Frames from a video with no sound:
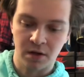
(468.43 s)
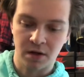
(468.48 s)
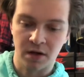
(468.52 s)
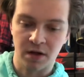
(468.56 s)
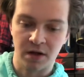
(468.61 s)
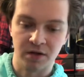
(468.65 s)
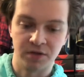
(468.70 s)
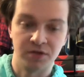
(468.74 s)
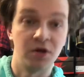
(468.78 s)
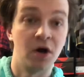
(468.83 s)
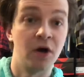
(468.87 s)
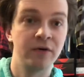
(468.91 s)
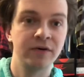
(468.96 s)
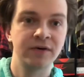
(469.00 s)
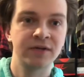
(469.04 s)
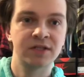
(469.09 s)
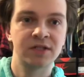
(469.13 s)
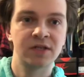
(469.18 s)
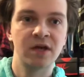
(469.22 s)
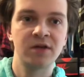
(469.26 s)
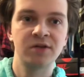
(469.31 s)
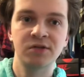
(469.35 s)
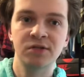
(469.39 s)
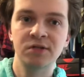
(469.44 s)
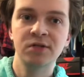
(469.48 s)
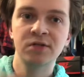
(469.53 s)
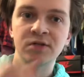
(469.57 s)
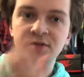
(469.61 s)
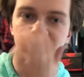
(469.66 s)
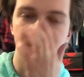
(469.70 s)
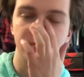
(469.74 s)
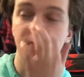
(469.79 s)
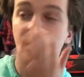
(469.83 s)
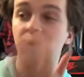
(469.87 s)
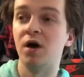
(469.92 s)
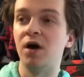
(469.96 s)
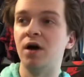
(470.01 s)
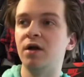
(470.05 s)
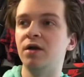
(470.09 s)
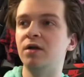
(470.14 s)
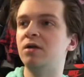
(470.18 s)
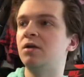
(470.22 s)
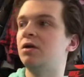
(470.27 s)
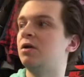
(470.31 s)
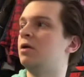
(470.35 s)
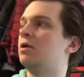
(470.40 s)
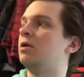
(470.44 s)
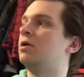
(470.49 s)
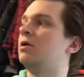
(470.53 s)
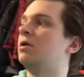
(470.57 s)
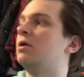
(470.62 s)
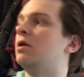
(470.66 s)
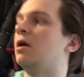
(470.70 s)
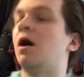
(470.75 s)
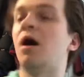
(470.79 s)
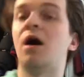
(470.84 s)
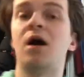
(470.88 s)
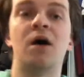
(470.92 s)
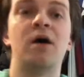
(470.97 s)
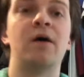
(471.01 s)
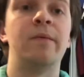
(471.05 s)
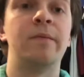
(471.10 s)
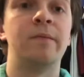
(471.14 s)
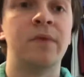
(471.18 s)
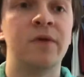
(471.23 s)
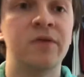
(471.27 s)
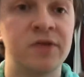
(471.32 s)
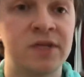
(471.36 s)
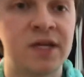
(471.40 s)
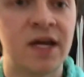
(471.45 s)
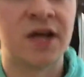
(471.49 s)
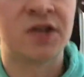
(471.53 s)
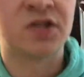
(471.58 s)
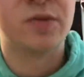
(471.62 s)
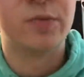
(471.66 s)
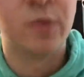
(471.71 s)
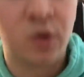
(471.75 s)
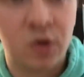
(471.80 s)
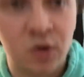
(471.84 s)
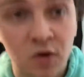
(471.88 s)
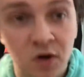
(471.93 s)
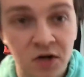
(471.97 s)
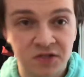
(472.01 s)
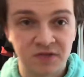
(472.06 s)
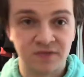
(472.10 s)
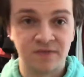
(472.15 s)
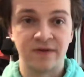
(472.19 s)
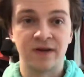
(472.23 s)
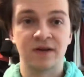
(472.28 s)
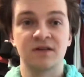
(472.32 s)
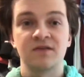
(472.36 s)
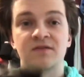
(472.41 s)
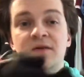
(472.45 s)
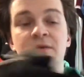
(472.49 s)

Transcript: toe extensions, but it was actually more cost effective.